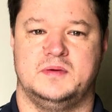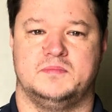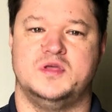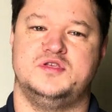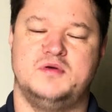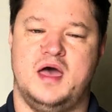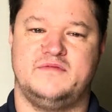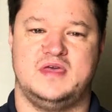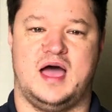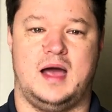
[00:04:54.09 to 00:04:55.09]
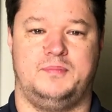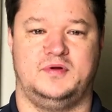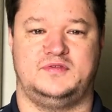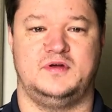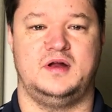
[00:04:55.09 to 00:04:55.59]
but you have the
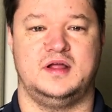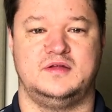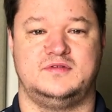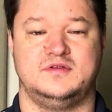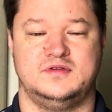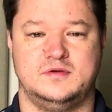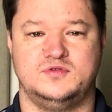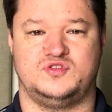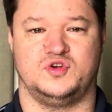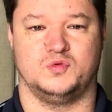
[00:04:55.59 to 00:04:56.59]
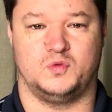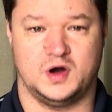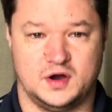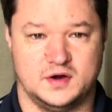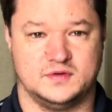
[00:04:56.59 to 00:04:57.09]
opportunity to use your
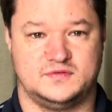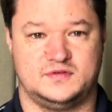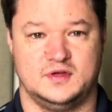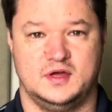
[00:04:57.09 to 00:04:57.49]
words